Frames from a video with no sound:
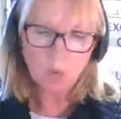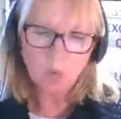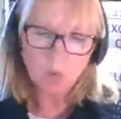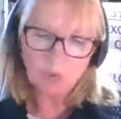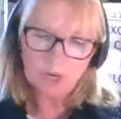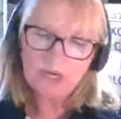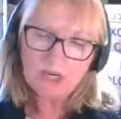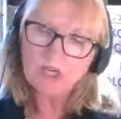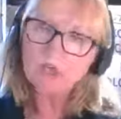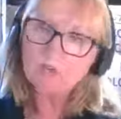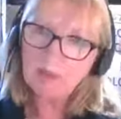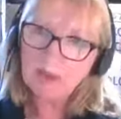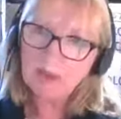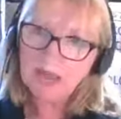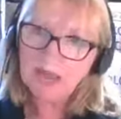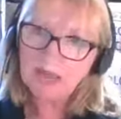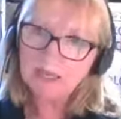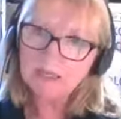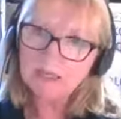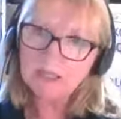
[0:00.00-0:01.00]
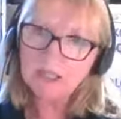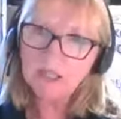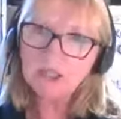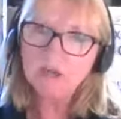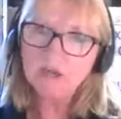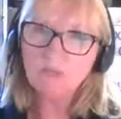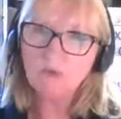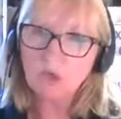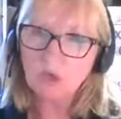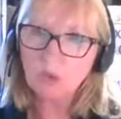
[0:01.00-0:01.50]
Which band
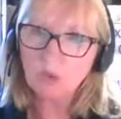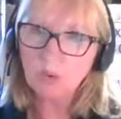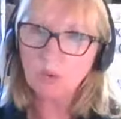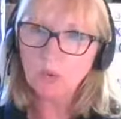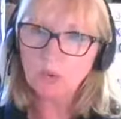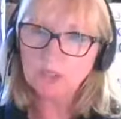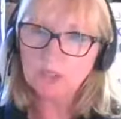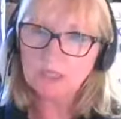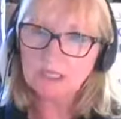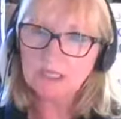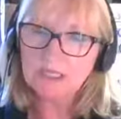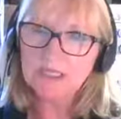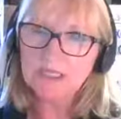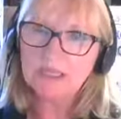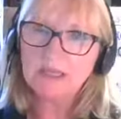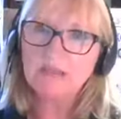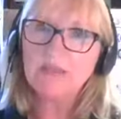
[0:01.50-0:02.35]
recorded